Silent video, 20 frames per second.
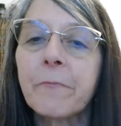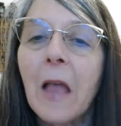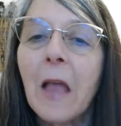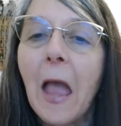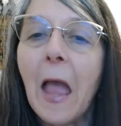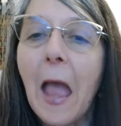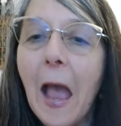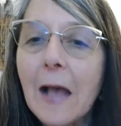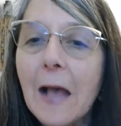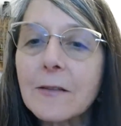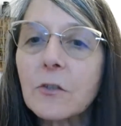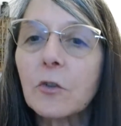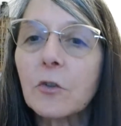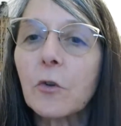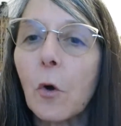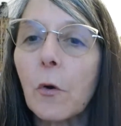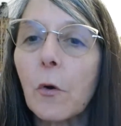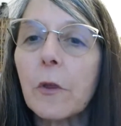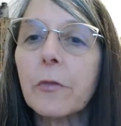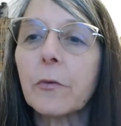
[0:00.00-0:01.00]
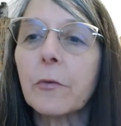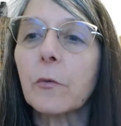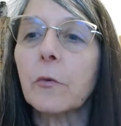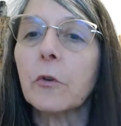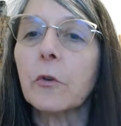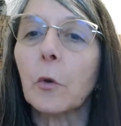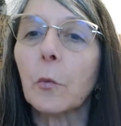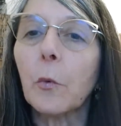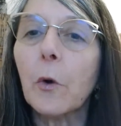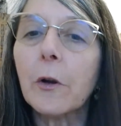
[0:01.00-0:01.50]
as you're going through
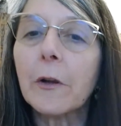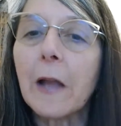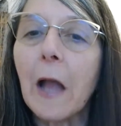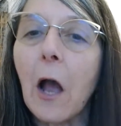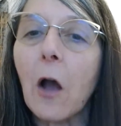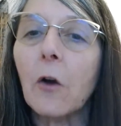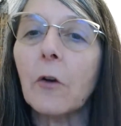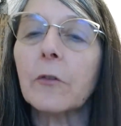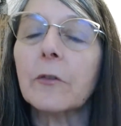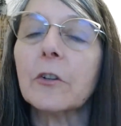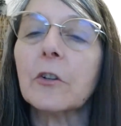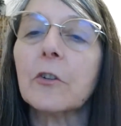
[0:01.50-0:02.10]
your workout,